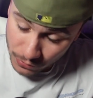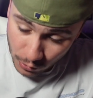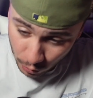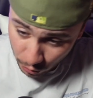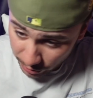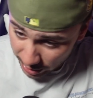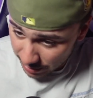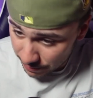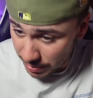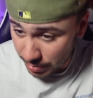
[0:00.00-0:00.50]

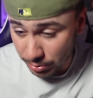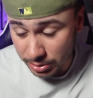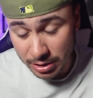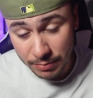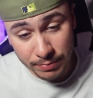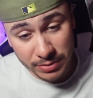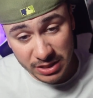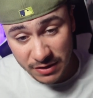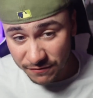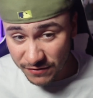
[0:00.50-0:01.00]
will they be able to
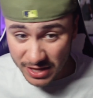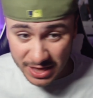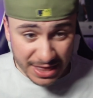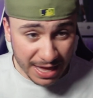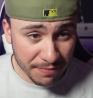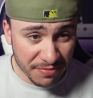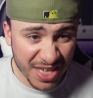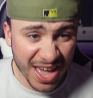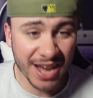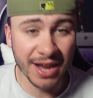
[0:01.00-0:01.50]
defeat
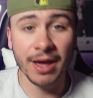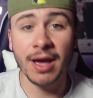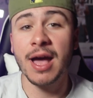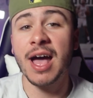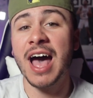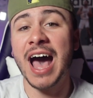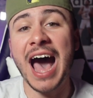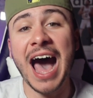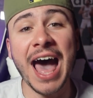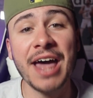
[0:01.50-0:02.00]
them then?
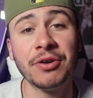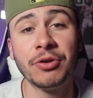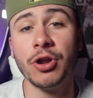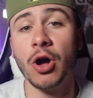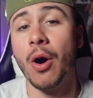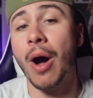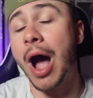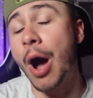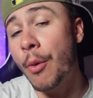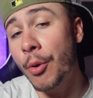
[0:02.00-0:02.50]
I don't
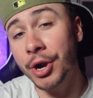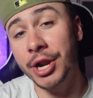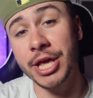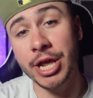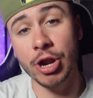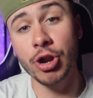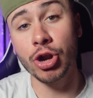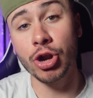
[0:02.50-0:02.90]
know. I want to hear